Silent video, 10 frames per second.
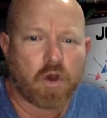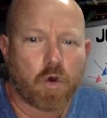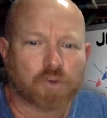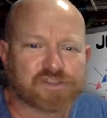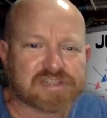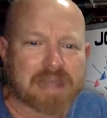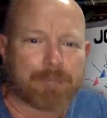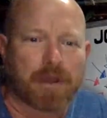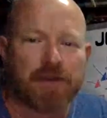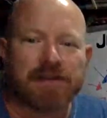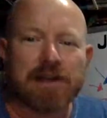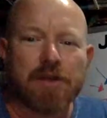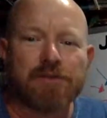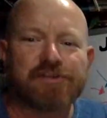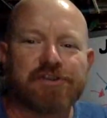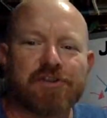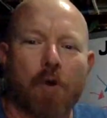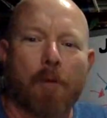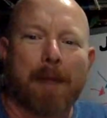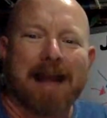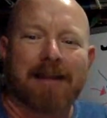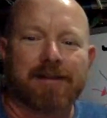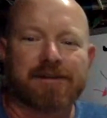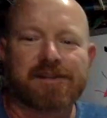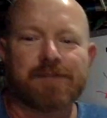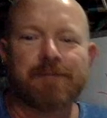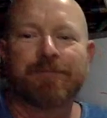or slip and lose your balance?